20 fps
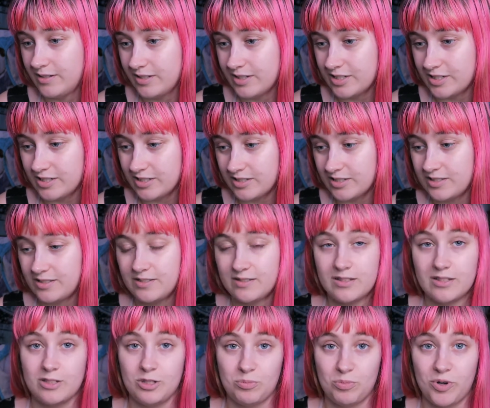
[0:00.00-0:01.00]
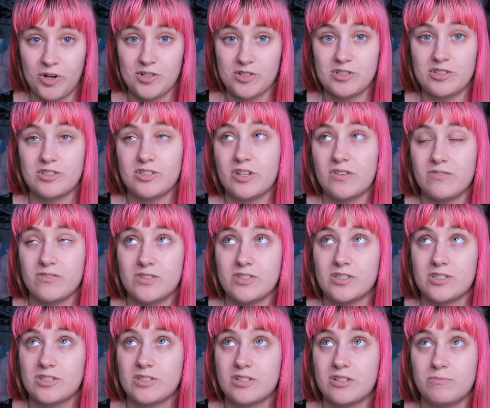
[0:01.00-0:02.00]
it was just the depression stuff.
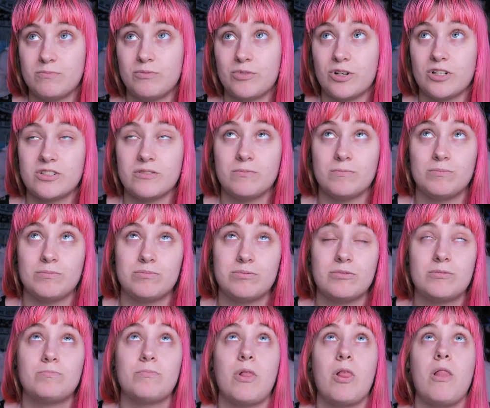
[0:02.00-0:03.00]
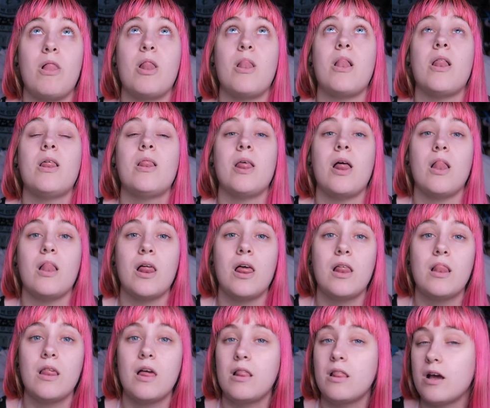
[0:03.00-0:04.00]
It's just
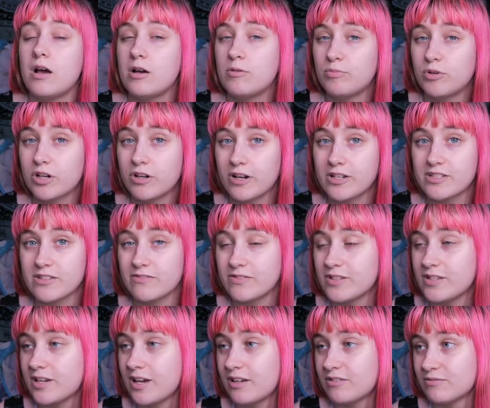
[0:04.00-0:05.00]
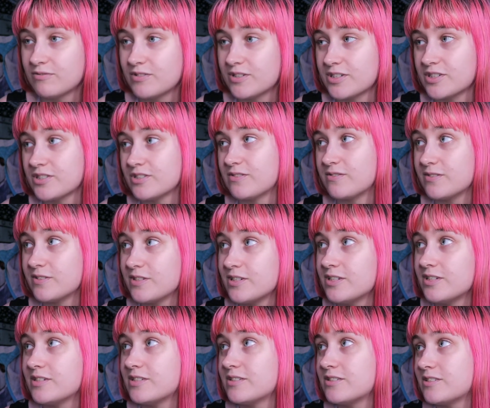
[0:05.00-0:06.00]
progressively gotten worse over the
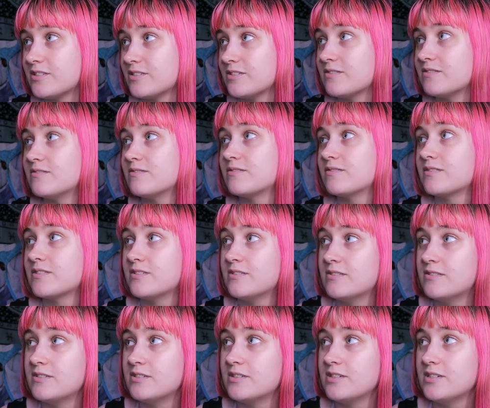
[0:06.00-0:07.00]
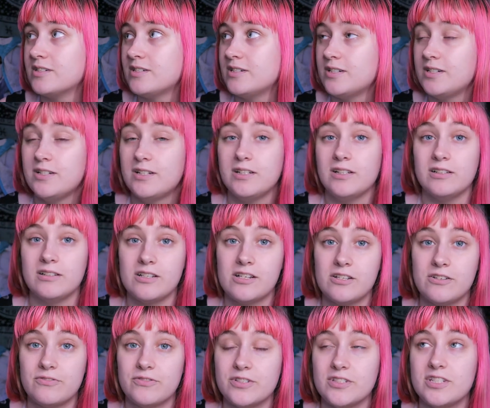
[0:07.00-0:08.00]
years, so and a
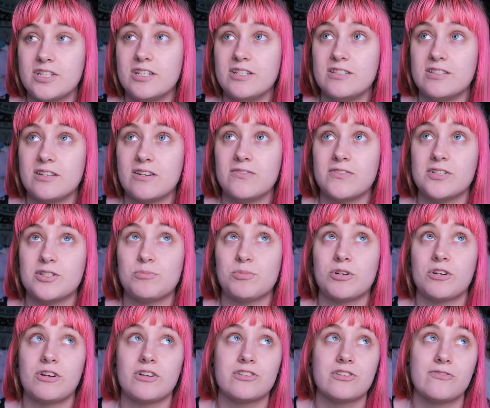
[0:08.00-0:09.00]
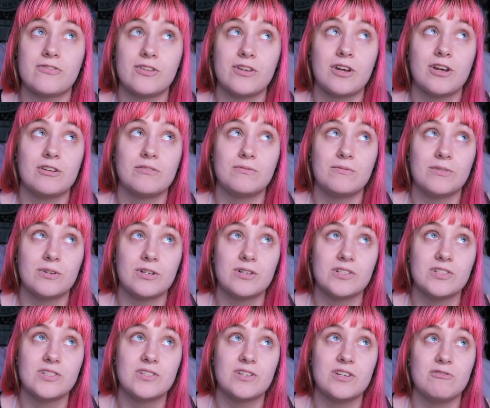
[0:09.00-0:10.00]
lot of the fatigue stuff has progressively gotten
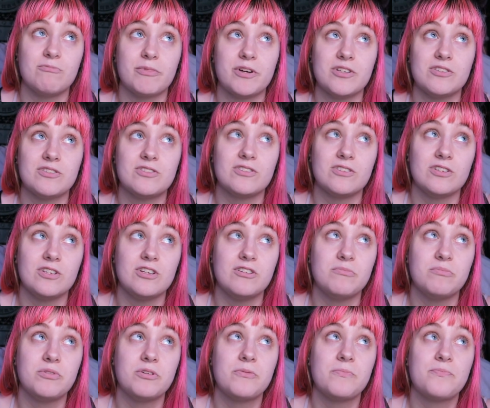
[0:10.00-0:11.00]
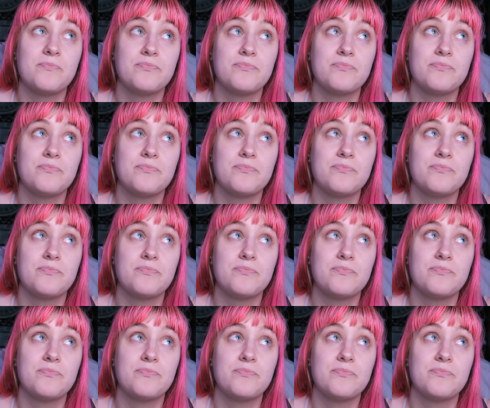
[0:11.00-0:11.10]
worse, and my sleep